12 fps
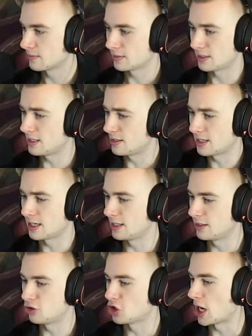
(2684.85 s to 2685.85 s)
He's
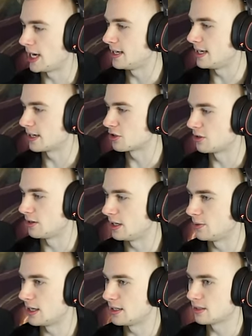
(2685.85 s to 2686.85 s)
getting giant next turn
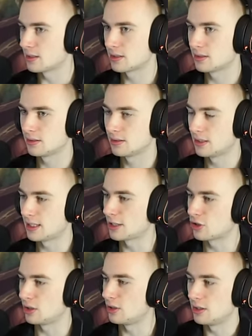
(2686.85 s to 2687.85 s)
anyways. It's
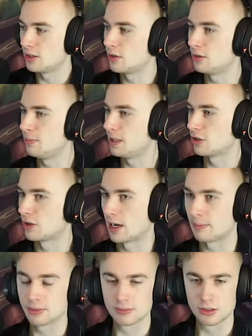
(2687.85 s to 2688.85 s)
actually, it couldn't be a
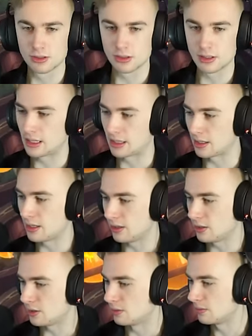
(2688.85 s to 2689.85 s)
trap. There's literally nothing he
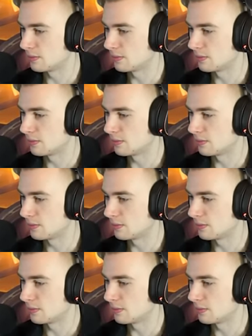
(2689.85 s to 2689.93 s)
could do.